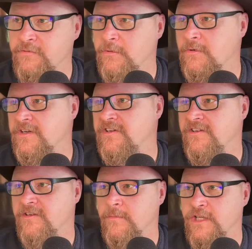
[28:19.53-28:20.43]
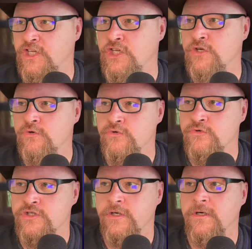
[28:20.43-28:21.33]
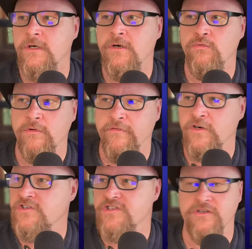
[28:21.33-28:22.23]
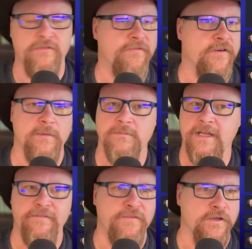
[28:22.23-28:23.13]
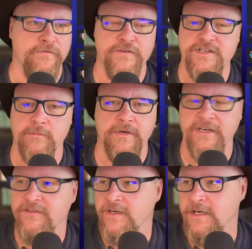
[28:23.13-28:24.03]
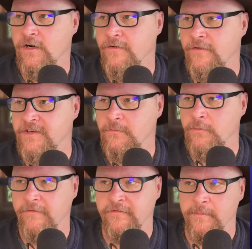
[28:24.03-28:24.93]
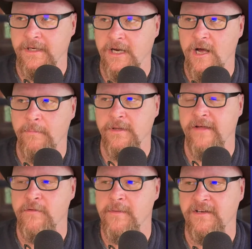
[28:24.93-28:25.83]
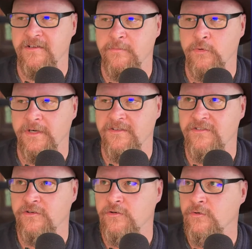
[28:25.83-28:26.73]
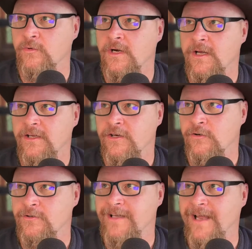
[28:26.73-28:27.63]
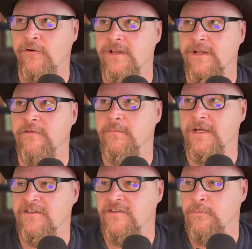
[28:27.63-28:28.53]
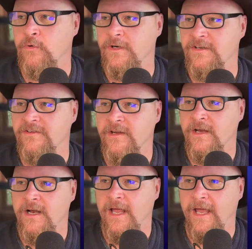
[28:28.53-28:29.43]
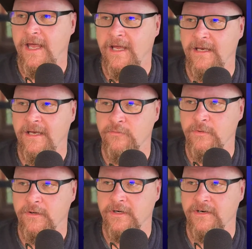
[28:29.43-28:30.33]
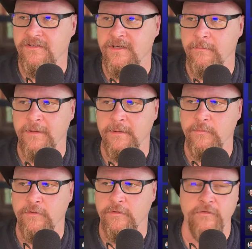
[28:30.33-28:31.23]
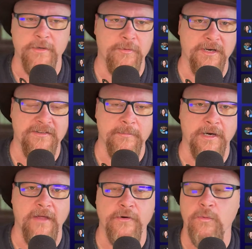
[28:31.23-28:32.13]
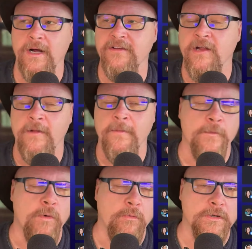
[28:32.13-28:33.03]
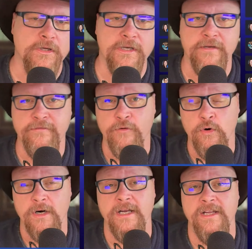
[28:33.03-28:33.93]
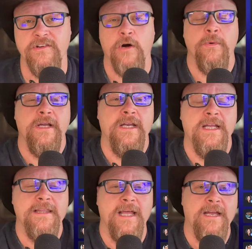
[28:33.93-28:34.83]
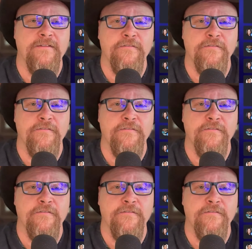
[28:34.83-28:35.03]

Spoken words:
we were to see some huge reversal from left field for some reason, and all of a sudden we went from being up 11 basis points to down 11 basis points, and we were going to see a big move of repricing. But otherwise, what we're looking for is, are we going to get that